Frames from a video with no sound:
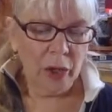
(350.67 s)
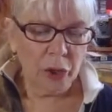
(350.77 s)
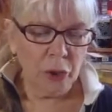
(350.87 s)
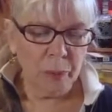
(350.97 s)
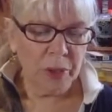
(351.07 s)

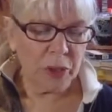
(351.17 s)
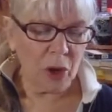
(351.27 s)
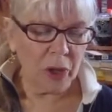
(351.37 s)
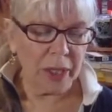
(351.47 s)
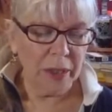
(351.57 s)
Humans
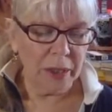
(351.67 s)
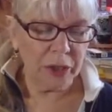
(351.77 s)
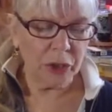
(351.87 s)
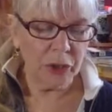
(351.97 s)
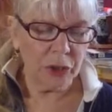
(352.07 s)
are
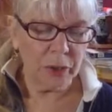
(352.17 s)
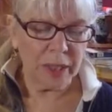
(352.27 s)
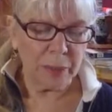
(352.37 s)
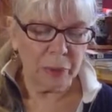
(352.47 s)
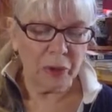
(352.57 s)
conditioned to
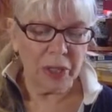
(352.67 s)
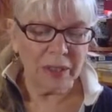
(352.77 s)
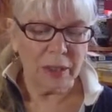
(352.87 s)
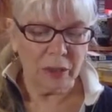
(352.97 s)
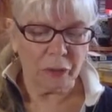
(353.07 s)

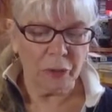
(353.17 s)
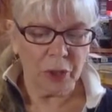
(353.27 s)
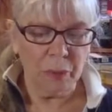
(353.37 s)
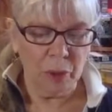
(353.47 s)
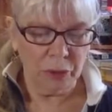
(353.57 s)
experience different
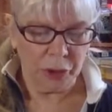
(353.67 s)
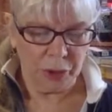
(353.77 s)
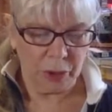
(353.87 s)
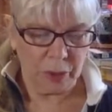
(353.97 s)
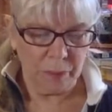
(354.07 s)

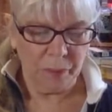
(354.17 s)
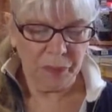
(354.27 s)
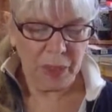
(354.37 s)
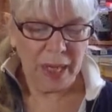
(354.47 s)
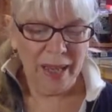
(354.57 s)
emotions.
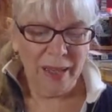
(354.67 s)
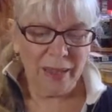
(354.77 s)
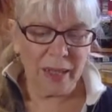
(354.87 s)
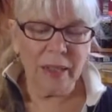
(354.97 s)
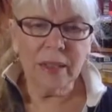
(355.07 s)

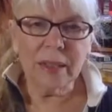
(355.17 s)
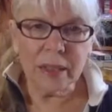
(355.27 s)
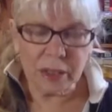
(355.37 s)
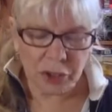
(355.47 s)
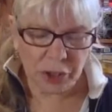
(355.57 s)
The
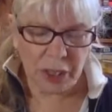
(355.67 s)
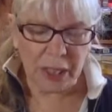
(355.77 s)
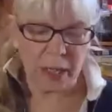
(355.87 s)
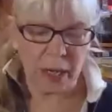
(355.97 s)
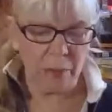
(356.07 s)

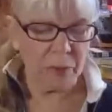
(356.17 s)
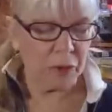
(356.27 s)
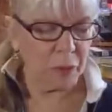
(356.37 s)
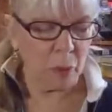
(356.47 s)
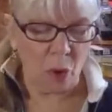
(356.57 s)
conditioning comes
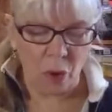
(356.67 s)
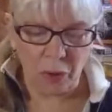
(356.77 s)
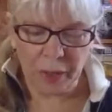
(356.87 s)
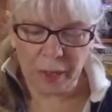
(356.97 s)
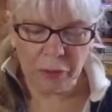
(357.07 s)
from
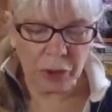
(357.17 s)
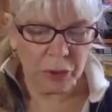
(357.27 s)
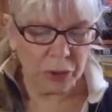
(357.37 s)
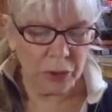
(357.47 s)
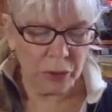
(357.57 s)
all they have
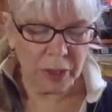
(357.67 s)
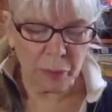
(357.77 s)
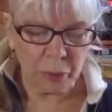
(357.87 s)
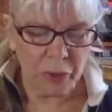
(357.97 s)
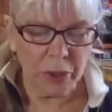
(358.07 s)
chosen to
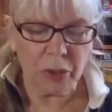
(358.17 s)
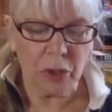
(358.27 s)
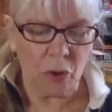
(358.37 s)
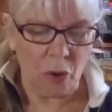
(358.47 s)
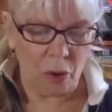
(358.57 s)
experience
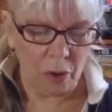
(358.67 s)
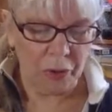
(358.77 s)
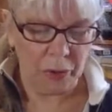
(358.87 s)
in all